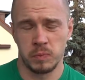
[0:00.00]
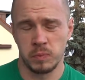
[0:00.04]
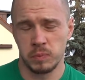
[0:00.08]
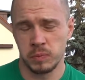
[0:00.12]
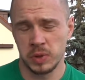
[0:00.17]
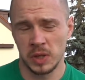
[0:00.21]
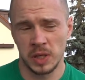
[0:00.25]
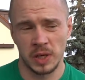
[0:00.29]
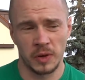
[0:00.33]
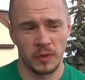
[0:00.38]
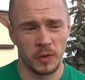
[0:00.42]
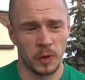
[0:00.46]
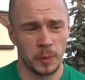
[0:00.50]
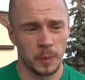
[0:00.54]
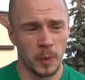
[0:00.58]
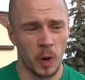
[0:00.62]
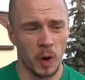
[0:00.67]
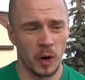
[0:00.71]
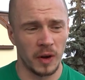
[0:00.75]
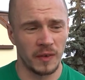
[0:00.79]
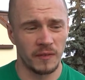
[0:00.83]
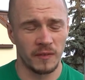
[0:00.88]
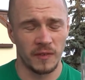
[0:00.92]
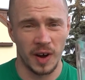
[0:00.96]

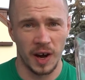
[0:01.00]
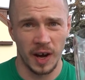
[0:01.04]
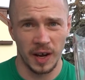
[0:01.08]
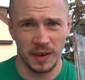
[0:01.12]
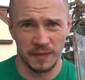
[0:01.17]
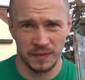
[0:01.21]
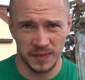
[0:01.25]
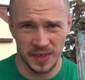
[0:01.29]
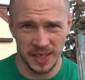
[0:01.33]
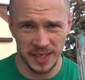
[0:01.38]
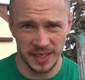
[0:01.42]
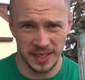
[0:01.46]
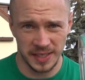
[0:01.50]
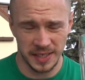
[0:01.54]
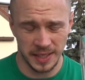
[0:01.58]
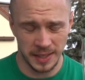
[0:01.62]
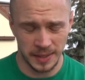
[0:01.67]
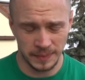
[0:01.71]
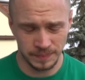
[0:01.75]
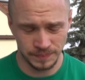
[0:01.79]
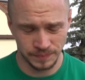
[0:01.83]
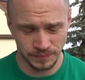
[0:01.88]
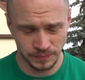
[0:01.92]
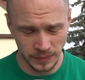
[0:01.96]
0.5
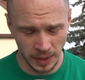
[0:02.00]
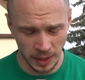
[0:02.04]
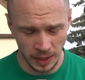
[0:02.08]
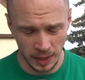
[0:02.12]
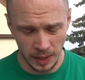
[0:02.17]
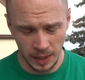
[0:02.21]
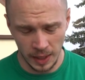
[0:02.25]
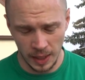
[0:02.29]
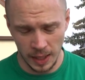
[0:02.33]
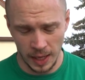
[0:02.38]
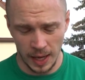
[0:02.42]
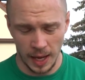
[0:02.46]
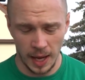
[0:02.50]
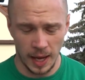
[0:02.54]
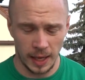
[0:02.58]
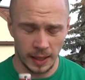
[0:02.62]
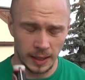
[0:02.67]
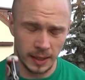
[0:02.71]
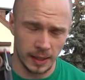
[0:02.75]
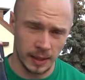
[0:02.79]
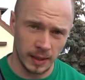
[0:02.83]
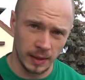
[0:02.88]
liter, and